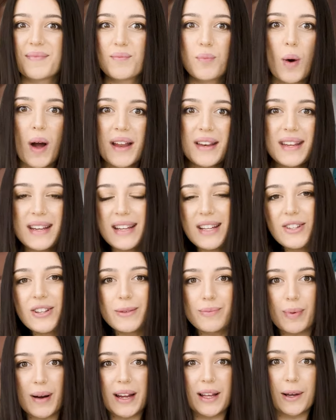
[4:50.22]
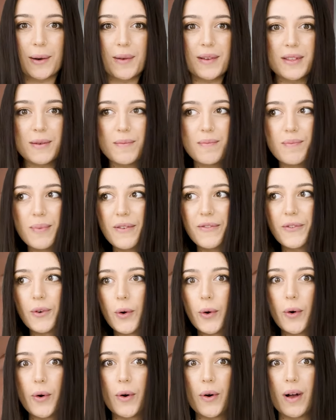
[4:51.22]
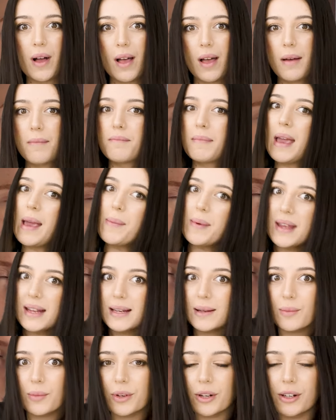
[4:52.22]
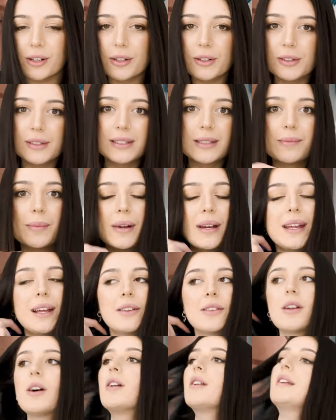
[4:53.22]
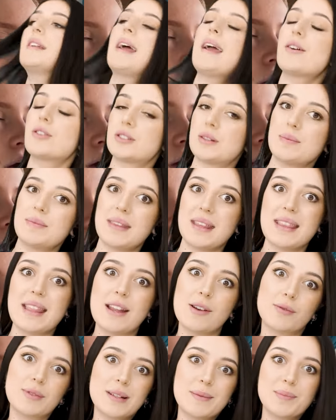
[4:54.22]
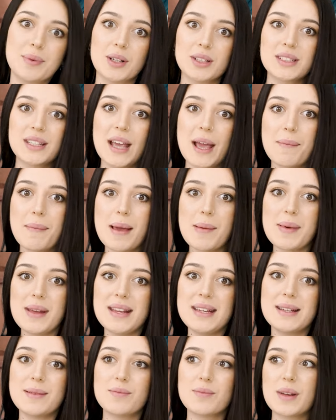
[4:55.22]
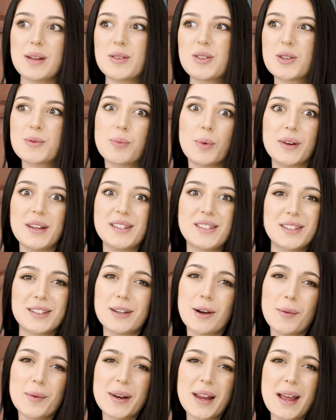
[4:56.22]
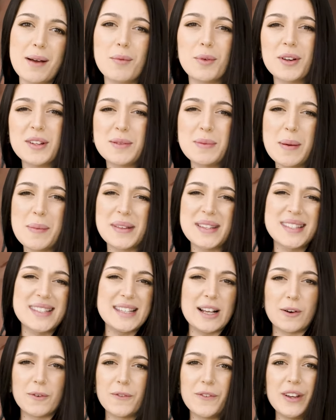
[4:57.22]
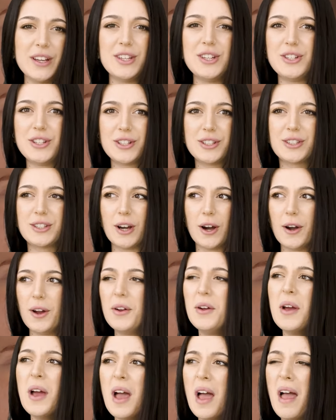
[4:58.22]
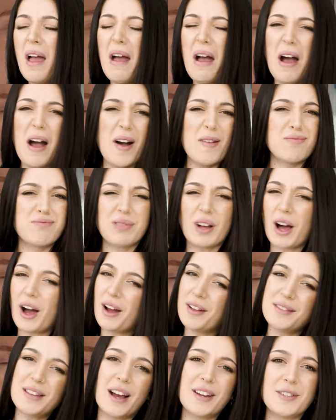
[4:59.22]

why didn't he just break up with her before? Maybe he didn't want to lose the money on the holiday or something. they already booked it and maybe he didn't, he just wanted to go on it, wanted to be a bit selfish and just go. I, I